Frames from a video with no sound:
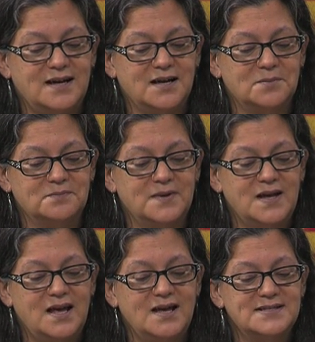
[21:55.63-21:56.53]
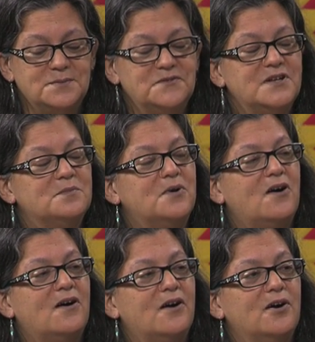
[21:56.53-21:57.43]
Some of them
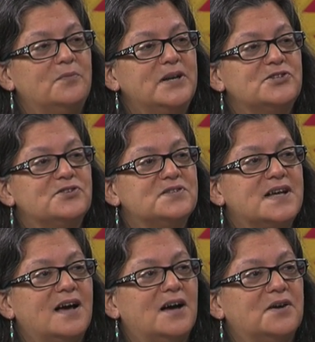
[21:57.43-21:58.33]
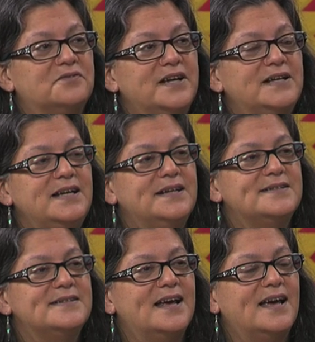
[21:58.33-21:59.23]
are pictures of
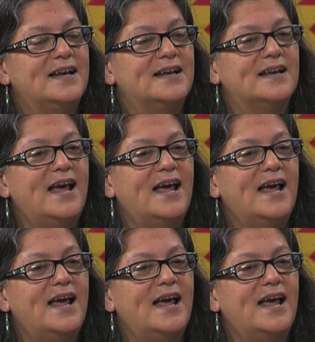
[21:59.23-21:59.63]
Indians that